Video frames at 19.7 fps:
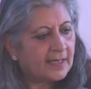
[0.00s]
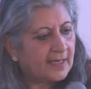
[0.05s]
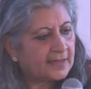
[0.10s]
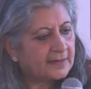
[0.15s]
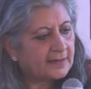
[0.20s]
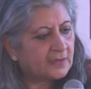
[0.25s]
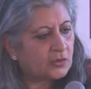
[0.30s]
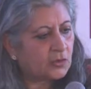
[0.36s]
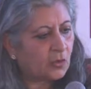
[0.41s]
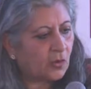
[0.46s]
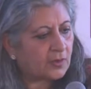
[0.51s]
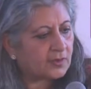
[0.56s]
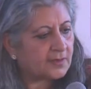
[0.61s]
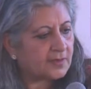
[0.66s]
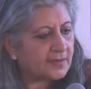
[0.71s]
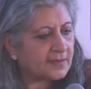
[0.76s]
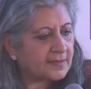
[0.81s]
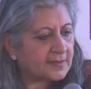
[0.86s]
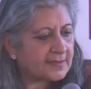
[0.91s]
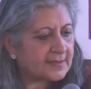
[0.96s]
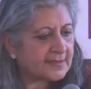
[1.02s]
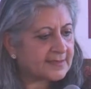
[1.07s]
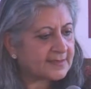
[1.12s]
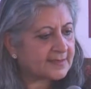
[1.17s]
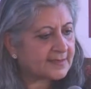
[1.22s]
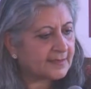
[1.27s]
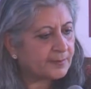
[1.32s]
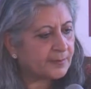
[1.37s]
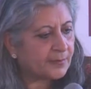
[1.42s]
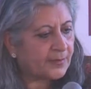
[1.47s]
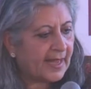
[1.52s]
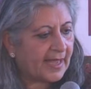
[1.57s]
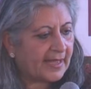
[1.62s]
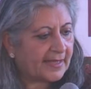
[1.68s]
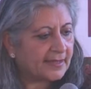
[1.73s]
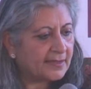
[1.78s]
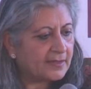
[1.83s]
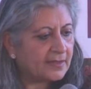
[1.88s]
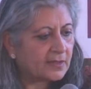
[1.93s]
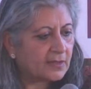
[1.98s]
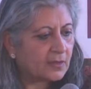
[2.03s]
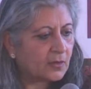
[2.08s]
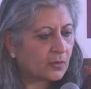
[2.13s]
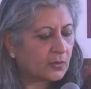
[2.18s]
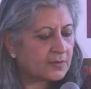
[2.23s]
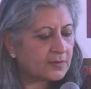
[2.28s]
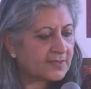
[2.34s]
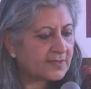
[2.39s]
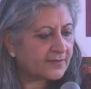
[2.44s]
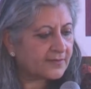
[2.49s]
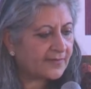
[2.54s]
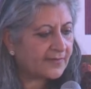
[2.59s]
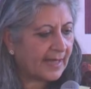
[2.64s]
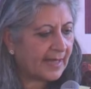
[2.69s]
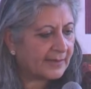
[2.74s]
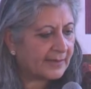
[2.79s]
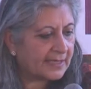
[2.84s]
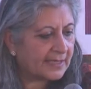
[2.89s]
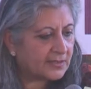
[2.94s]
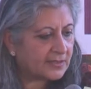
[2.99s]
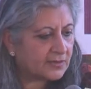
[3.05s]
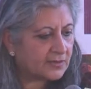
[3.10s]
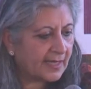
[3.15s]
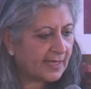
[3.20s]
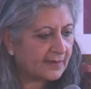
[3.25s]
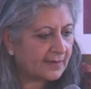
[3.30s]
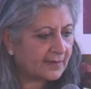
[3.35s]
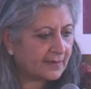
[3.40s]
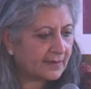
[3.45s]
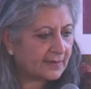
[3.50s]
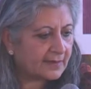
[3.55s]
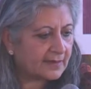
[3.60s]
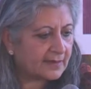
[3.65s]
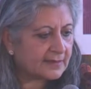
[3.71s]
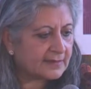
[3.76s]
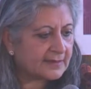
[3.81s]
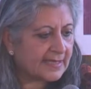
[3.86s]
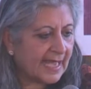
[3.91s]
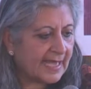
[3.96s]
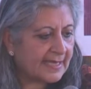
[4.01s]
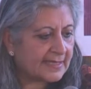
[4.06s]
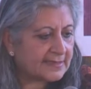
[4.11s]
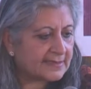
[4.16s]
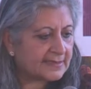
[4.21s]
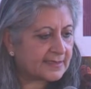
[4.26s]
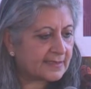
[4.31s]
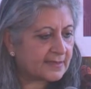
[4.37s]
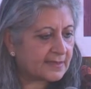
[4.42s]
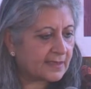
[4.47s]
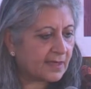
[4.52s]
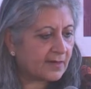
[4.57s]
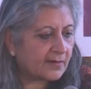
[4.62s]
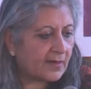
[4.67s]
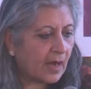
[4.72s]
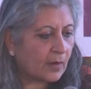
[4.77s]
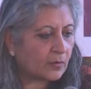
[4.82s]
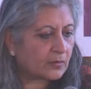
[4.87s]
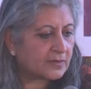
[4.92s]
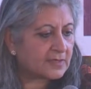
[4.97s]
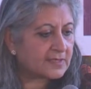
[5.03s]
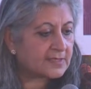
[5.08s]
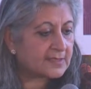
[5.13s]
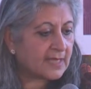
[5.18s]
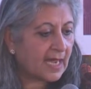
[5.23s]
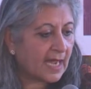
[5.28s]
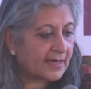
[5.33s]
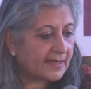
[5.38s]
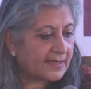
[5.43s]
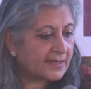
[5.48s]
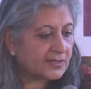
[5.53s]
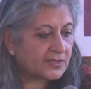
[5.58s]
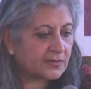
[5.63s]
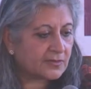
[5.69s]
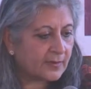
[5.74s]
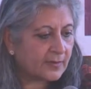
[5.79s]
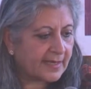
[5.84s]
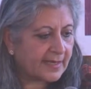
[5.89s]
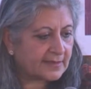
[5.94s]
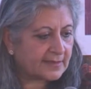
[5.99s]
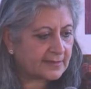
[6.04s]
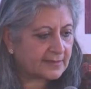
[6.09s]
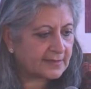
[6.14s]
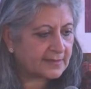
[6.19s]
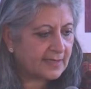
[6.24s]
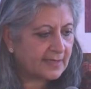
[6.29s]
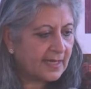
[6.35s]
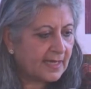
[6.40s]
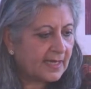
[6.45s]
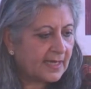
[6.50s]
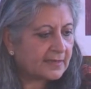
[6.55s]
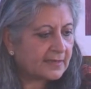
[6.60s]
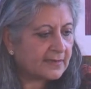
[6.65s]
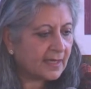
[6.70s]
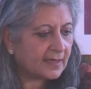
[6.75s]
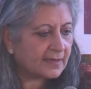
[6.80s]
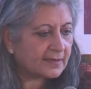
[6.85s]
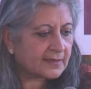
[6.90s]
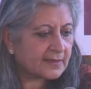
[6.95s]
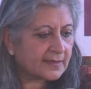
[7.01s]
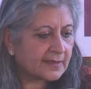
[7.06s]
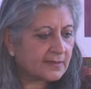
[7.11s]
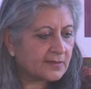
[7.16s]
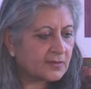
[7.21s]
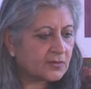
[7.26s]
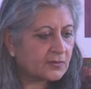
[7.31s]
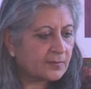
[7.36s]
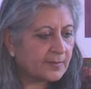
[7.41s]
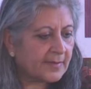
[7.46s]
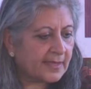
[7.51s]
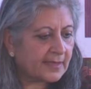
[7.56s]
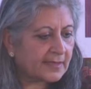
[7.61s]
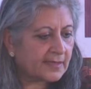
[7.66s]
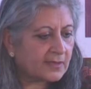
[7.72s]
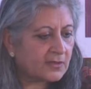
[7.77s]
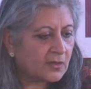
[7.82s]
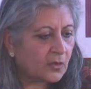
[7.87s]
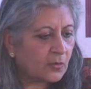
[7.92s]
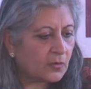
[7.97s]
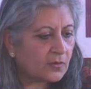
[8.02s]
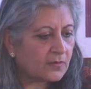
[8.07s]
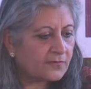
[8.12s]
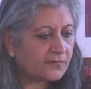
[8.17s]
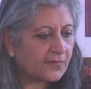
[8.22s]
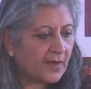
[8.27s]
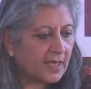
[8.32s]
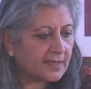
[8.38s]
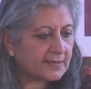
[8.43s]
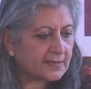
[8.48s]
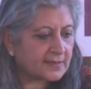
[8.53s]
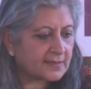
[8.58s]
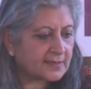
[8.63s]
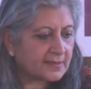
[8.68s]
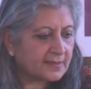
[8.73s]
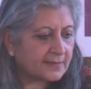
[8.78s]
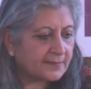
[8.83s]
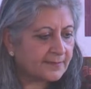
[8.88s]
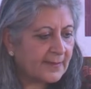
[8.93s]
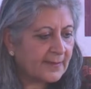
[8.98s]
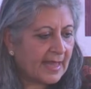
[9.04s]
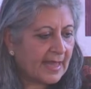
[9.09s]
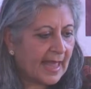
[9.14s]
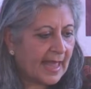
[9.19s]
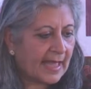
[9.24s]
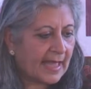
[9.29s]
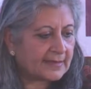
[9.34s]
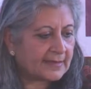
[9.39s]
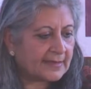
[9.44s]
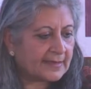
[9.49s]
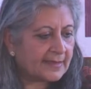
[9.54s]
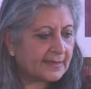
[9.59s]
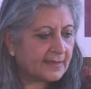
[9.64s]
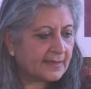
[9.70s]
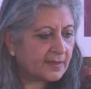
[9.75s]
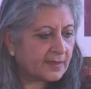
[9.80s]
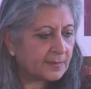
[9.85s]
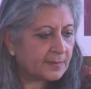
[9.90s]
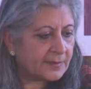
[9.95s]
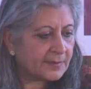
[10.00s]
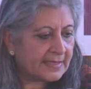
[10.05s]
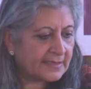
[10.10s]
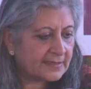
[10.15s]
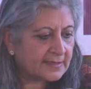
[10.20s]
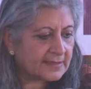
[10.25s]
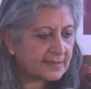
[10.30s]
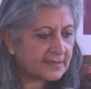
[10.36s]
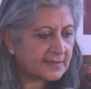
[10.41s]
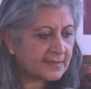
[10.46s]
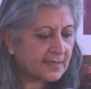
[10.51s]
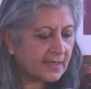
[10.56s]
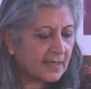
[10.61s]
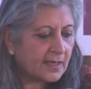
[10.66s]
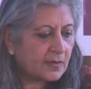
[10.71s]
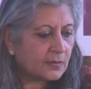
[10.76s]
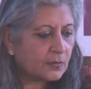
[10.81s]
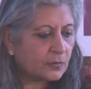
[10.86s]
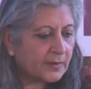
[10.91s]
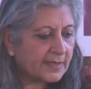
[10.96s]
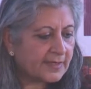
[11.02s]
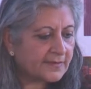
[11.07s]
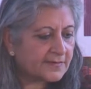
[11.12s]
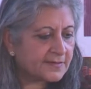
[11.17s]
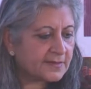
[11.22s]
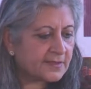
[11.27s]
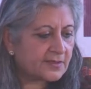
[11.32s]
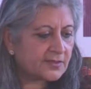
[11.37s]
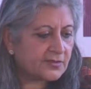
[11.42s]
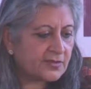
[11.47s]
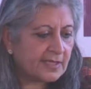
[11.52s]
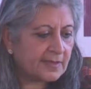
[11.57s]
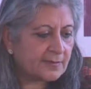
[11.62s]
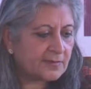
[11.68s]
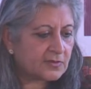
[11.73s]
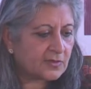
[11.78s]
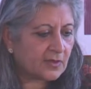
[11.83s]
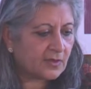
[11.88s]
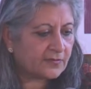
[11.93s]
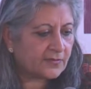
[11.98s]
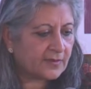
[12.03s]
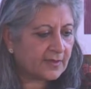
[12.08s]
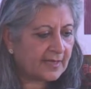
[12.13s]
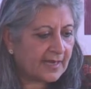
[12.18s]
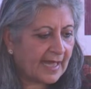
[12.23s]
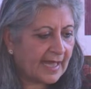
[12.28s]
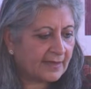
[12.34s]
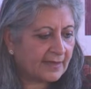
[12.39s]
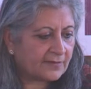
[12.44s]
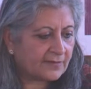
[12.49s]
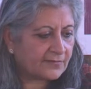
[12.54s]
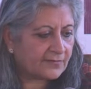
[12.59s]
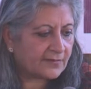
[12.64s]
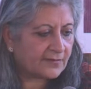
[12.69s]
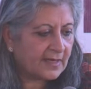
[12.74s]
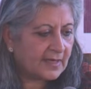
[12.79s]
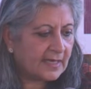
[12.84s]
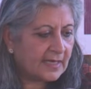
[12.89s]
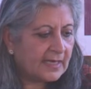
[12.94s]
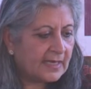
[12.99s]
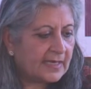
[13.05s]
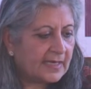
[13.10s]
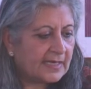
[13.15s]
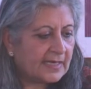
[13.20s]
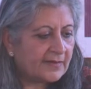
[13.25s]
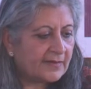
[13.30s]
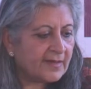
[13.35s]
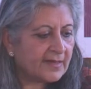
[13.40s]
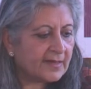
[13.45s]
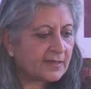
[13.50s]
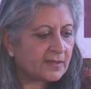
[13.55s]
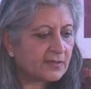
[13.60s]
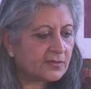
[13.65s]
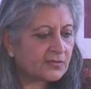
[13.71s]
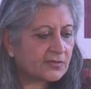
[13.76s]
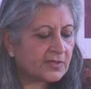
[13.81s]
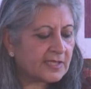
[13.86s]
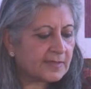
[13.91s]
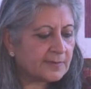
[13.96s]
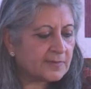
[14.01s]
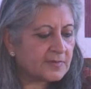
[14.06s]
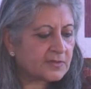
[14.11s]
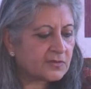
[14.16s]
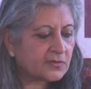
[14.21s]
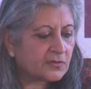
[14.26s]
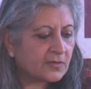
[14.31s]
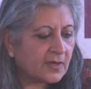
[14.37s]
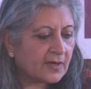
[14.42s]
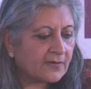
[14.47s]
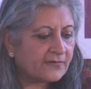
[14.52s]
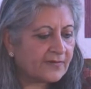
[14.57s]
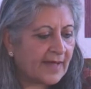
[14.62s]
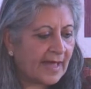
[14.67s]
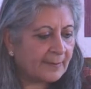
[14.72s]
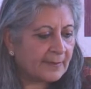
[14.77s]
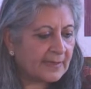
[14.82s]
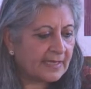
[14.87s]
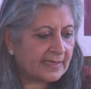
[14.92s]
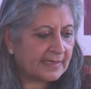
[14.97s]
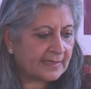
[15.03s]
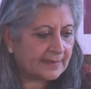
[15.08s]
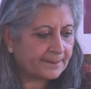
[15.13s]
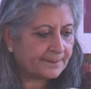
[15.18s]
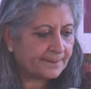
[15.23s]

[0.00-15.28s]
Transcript: The daughter, sister, bride holds her family together, ties it around the sari she wears, tucked in to make it hold fast, and in her pleats weaves the dreams of her life, living her dreams through her family.